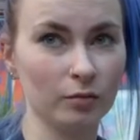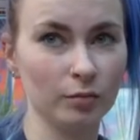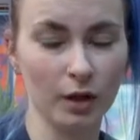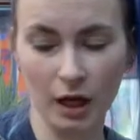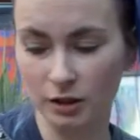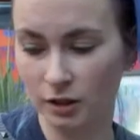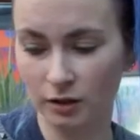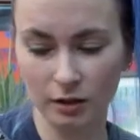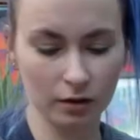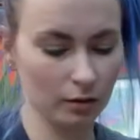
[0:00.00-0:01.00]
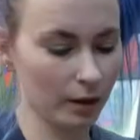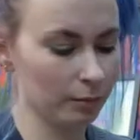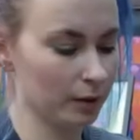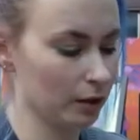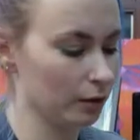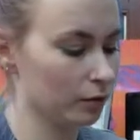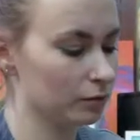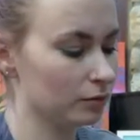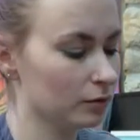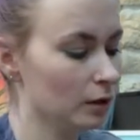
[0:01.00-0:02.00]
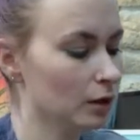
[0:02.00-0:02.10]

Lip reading: but actually they're not quite big enough,